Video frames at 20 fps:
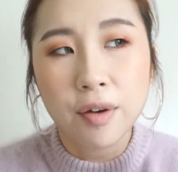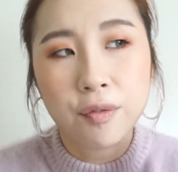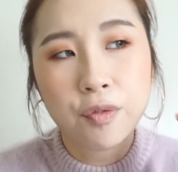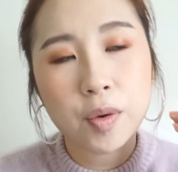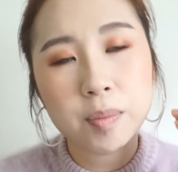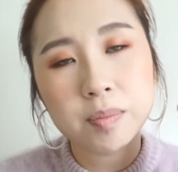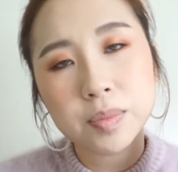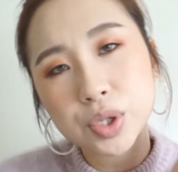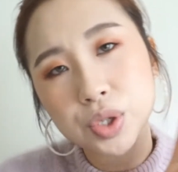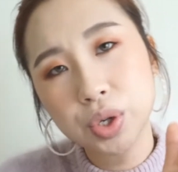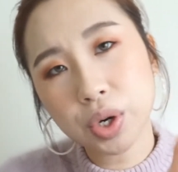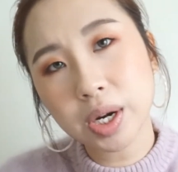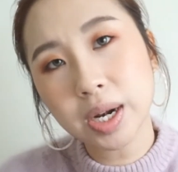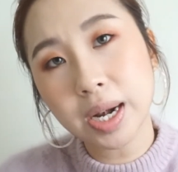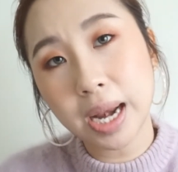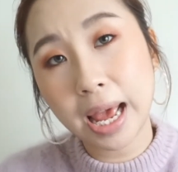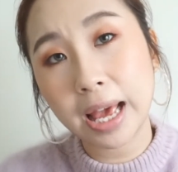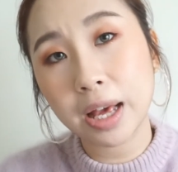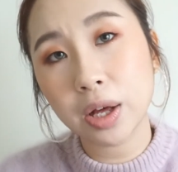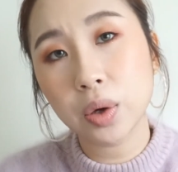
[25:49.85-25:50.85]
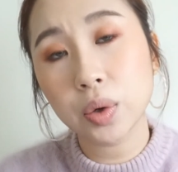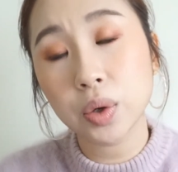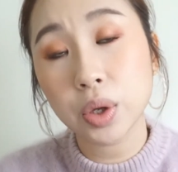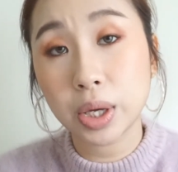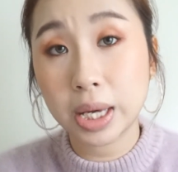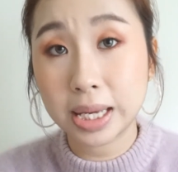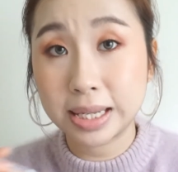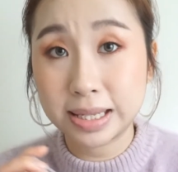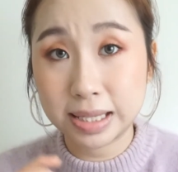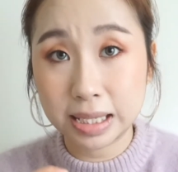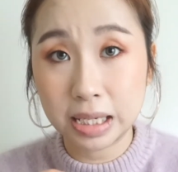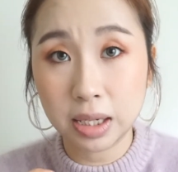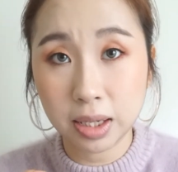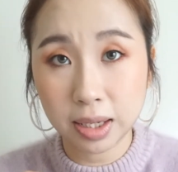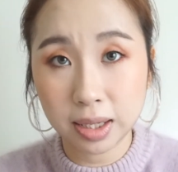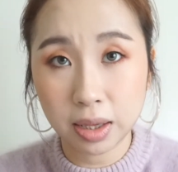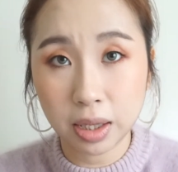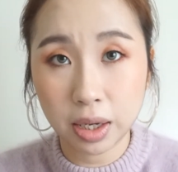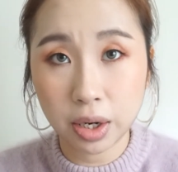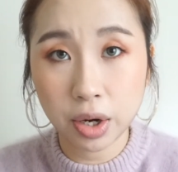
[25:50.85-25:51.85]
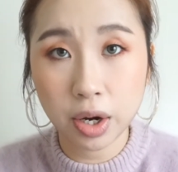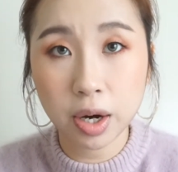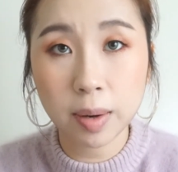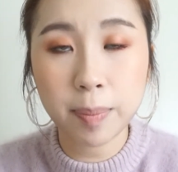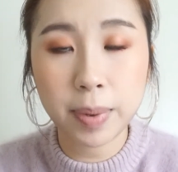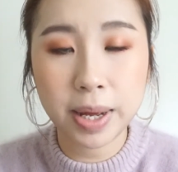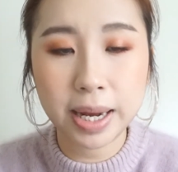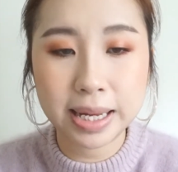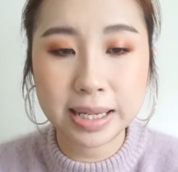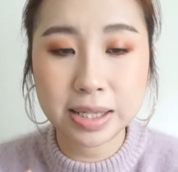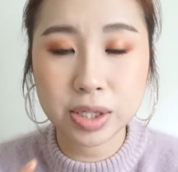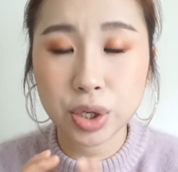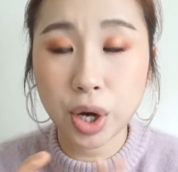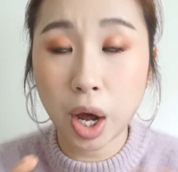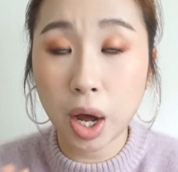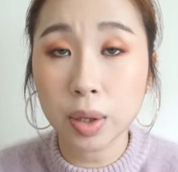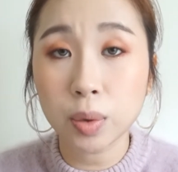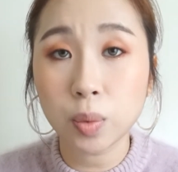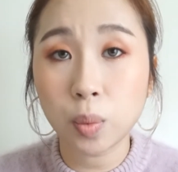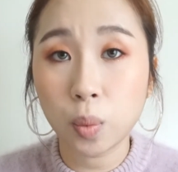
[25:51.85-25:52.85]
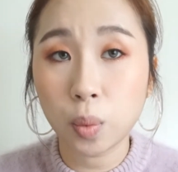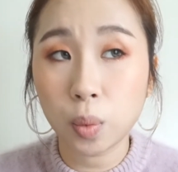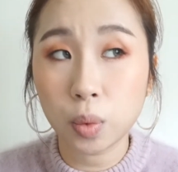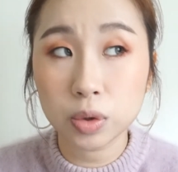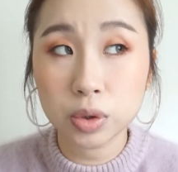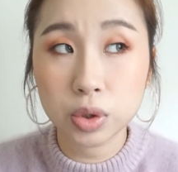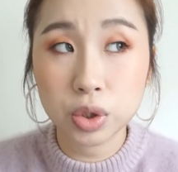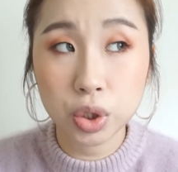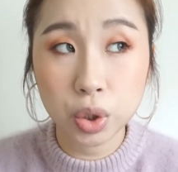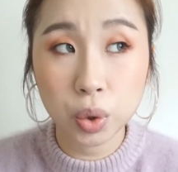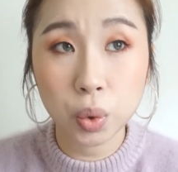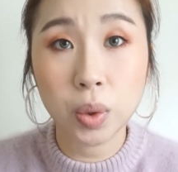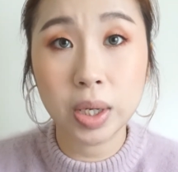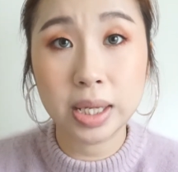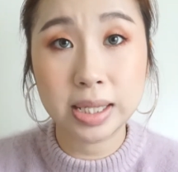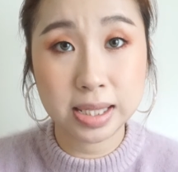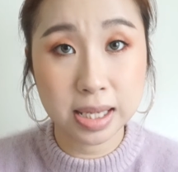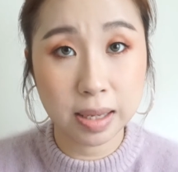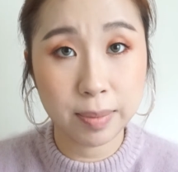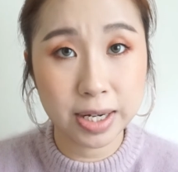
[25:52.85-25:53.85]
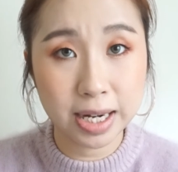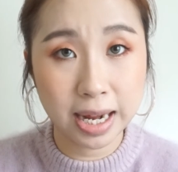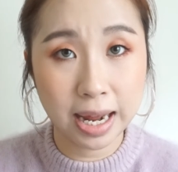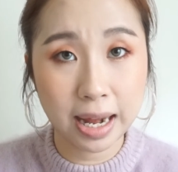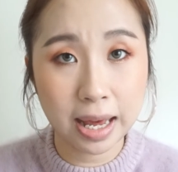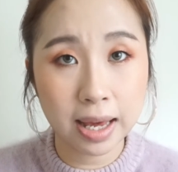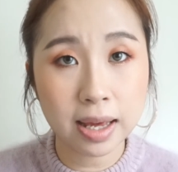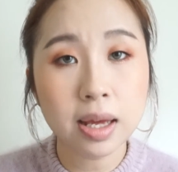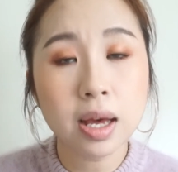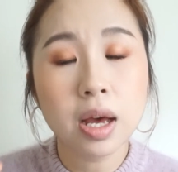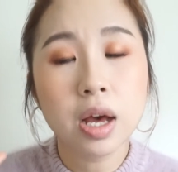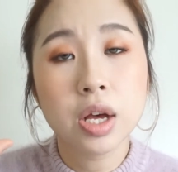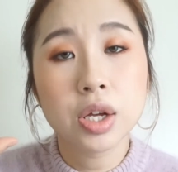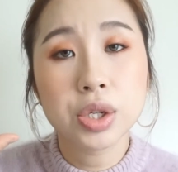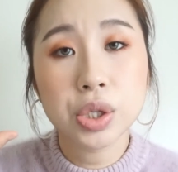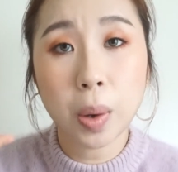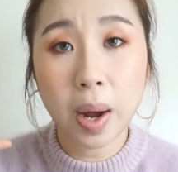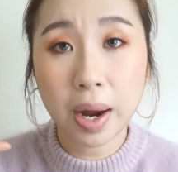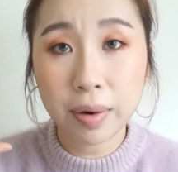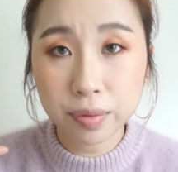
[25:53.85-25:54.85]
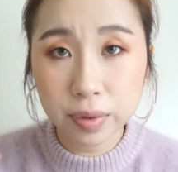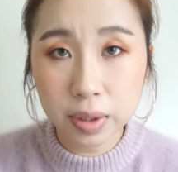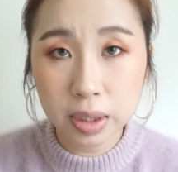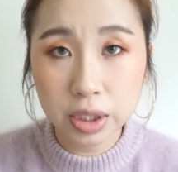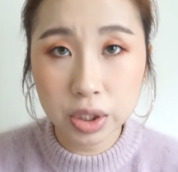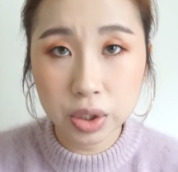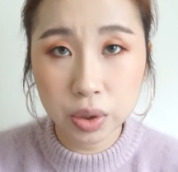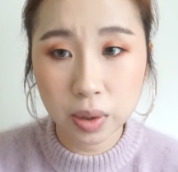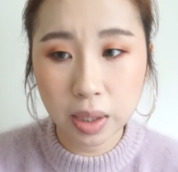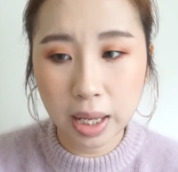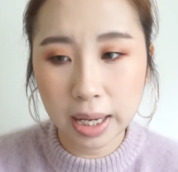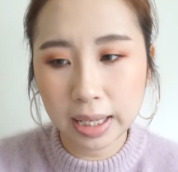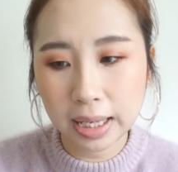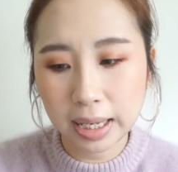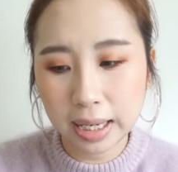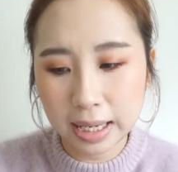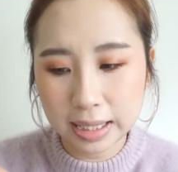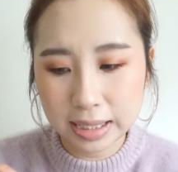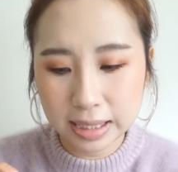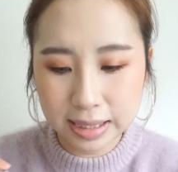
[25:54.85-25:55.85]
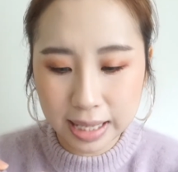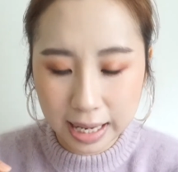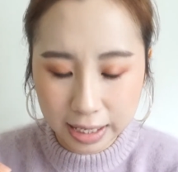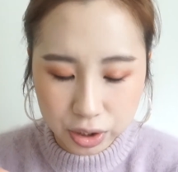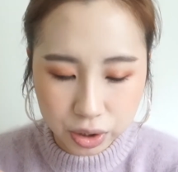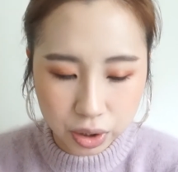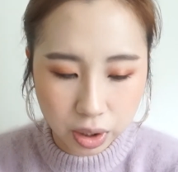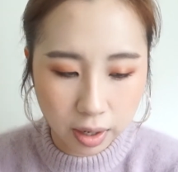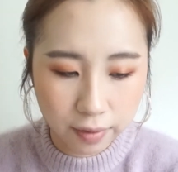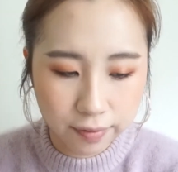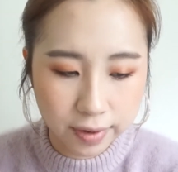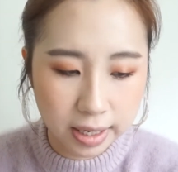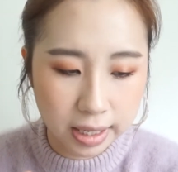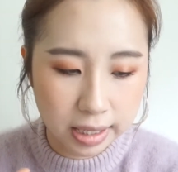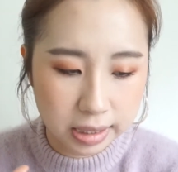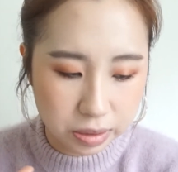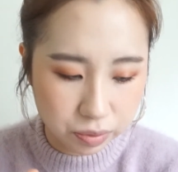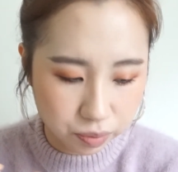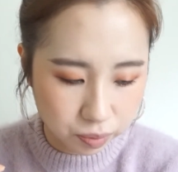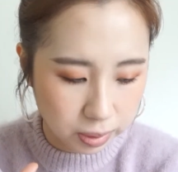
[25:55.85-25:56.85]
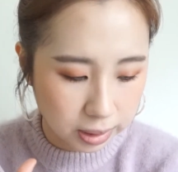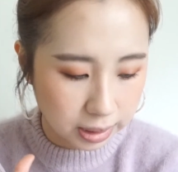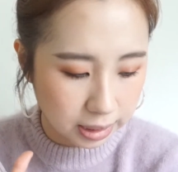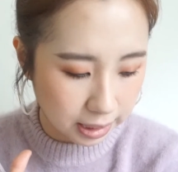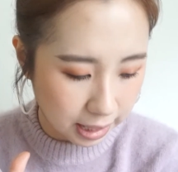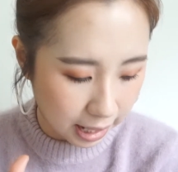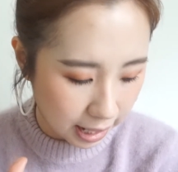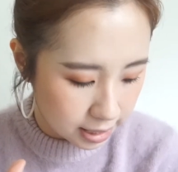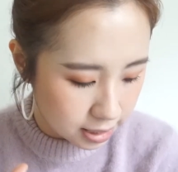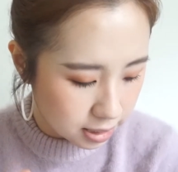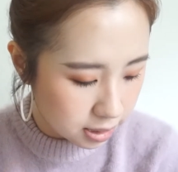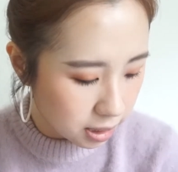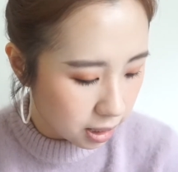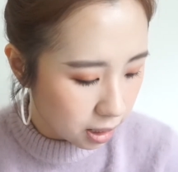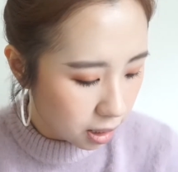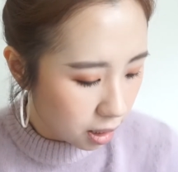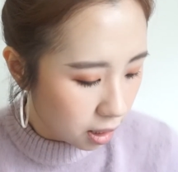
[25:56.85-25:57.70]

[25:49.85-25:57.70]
From a certain angle you can see the glitter, but it's not too intimidating. So I really do like it, and the texture of it is really nice.